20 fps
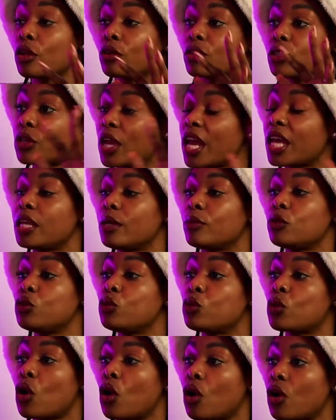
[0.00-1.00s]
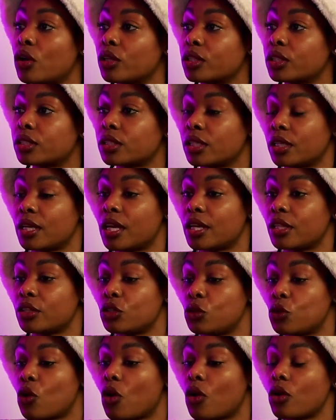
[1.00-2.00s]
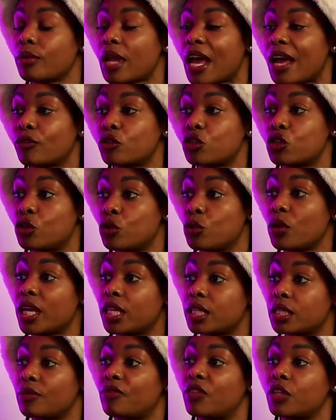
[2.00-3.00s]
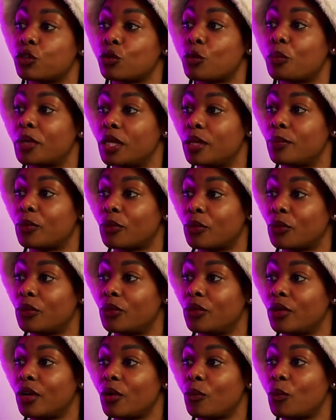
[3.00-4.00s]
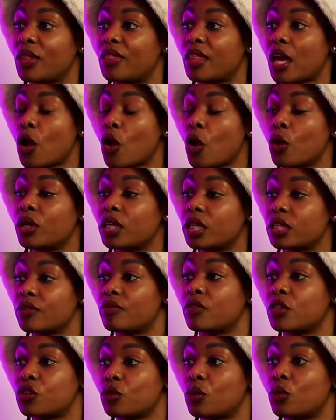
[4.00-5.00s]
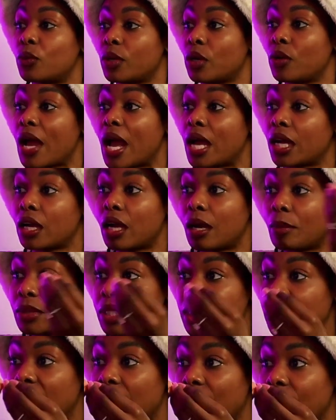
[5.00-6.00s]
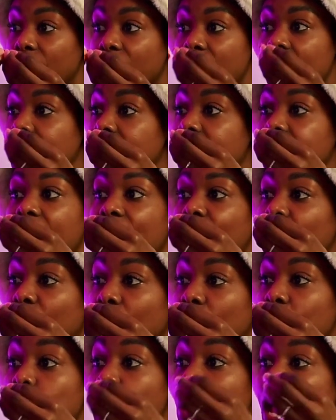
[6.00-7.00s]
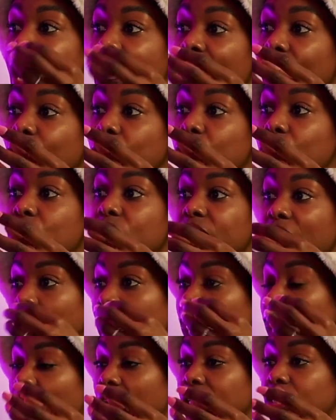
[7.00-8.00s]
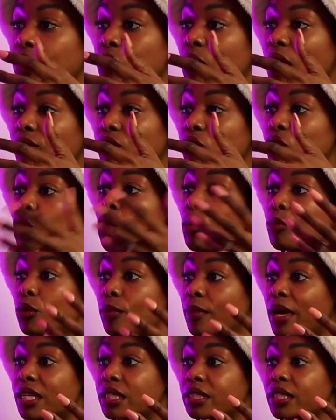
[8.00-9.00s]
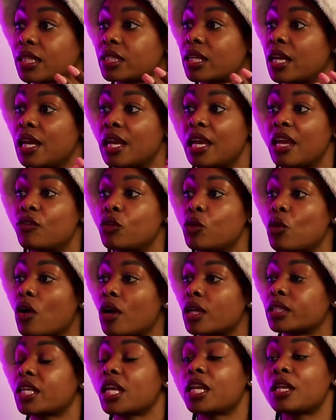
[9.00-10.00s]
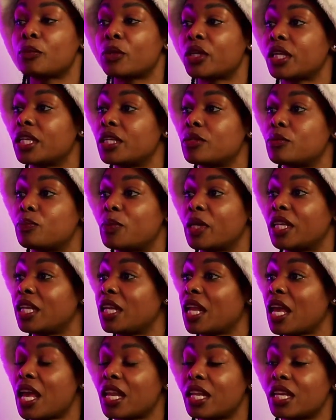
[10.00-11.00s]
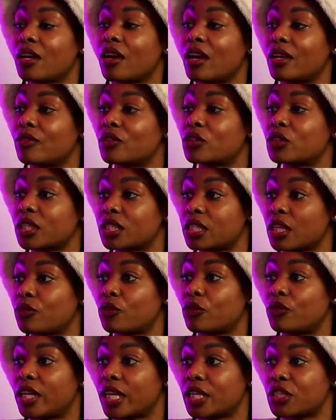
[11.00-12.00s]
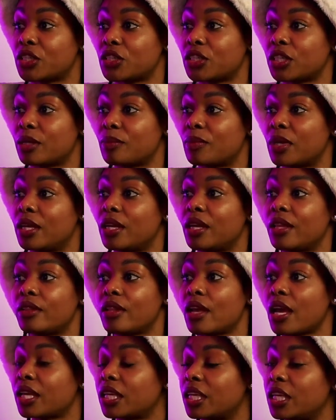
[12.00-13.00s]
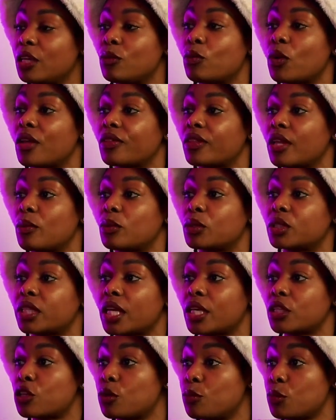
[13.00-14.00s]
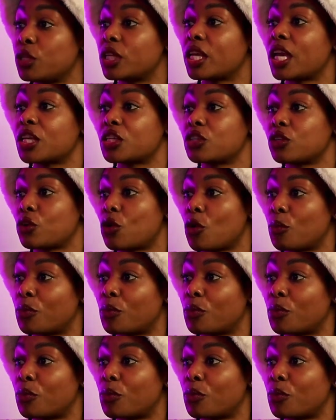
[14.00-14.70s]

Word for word: no, to any, you can't have two individual people with their own individual will and come together. It's never gonna, you have to sacrifice and you have to compromise. That's, if you ask anybody who's been in any kind of successful relationship, a key word they will say is communication and